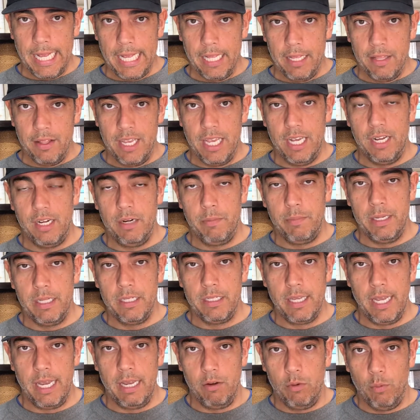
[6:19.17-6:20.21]
he could be
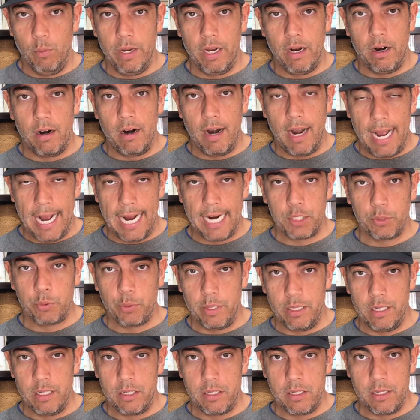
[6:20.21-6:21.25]
saying we are
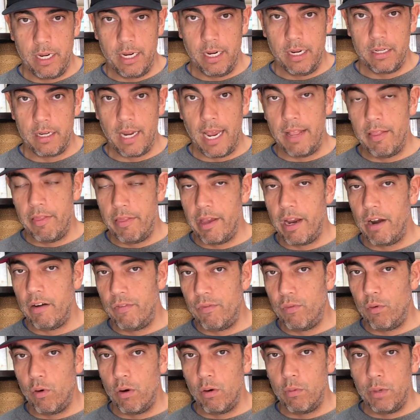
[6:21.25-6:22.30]
actually distinct, and
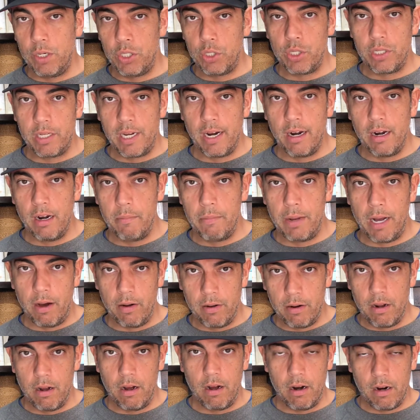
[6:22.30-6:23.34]
therefore we should care
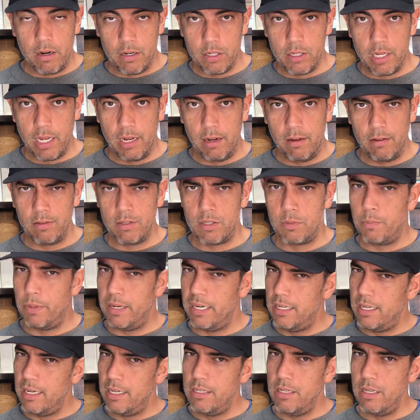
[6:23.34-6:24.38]
about ourselves,
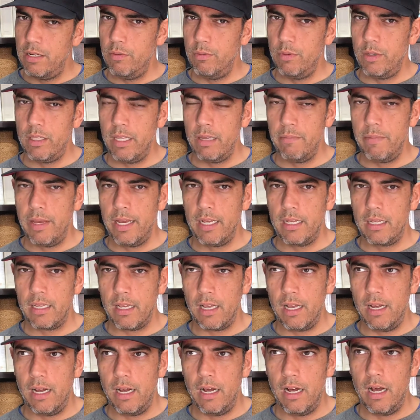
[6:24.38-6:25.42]
but doesn't really
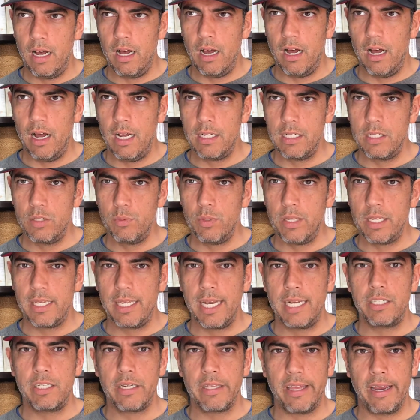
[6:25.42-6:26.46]
it doesn't really
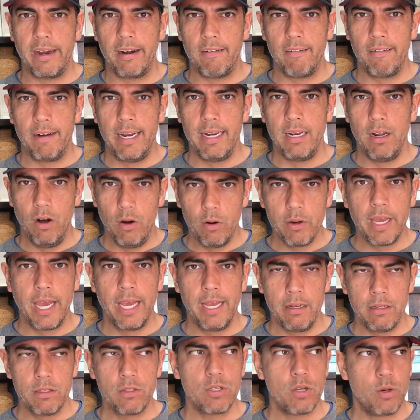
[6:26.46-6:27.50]
get you there, right?
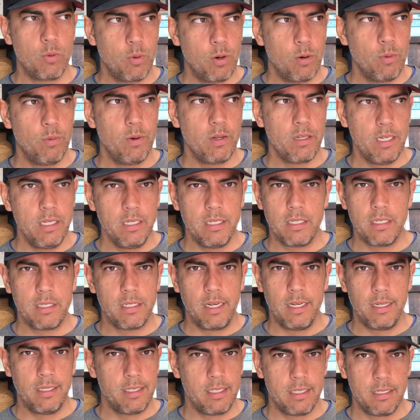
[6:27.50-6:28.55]
Okay, so we're really
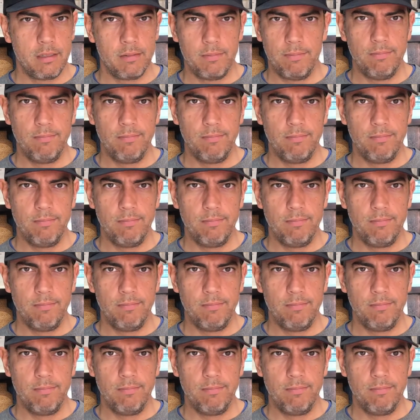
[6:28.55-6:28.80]
distinct.